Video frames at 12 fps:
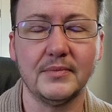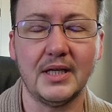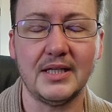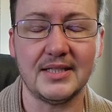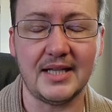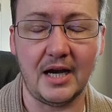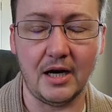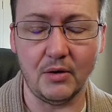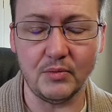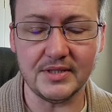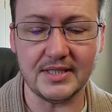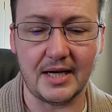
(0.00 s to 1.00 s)
His car
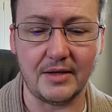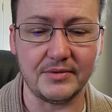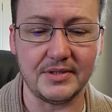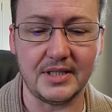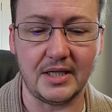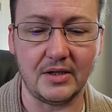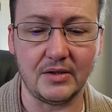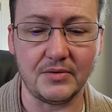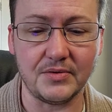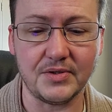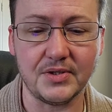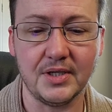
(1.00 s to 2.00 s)
was
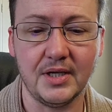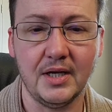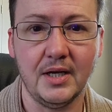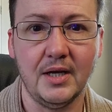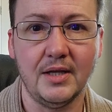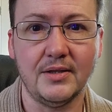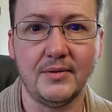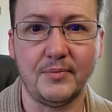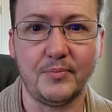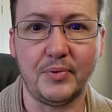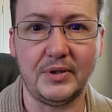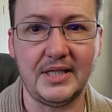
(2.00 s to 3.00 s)
downstairs. The
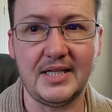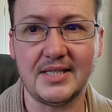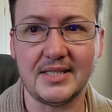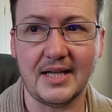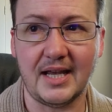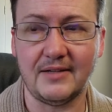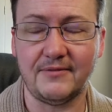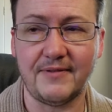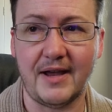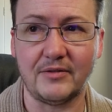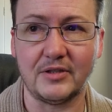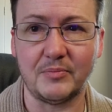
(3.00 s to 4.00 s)
police had
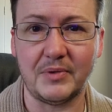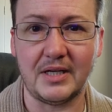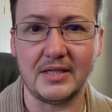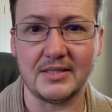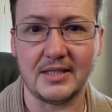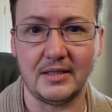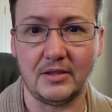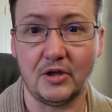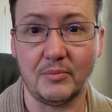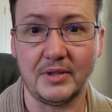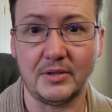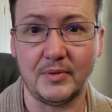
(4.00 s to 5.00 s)
found it because the
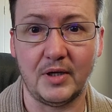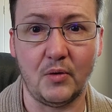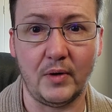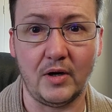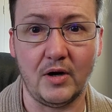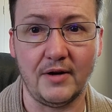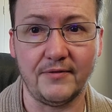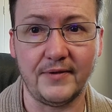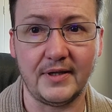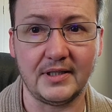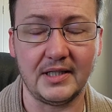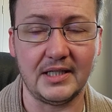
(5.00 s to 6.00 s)
alarm had been going off,
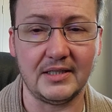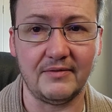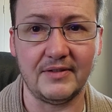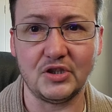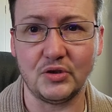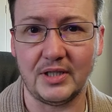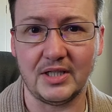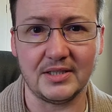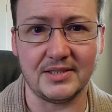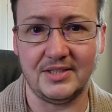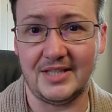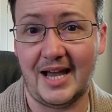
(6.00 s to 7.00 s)
and, and eventually
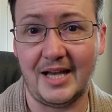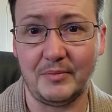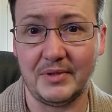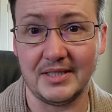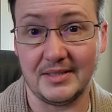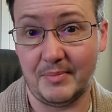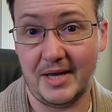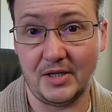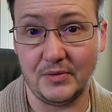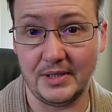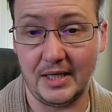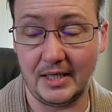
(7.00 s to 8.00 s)
because it died because the
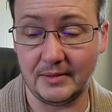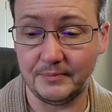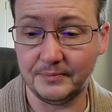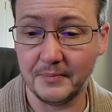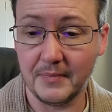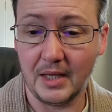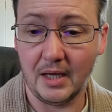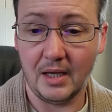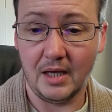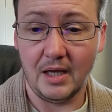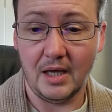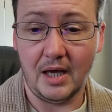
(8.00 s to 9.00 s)
battery died.
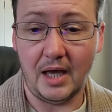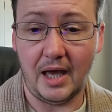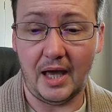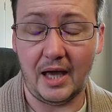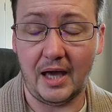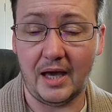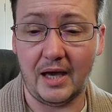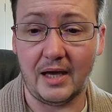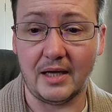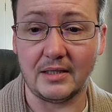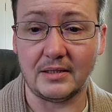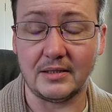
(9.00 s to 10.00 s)

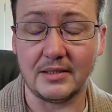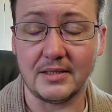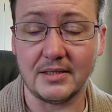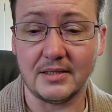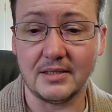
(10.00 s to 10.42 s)
And,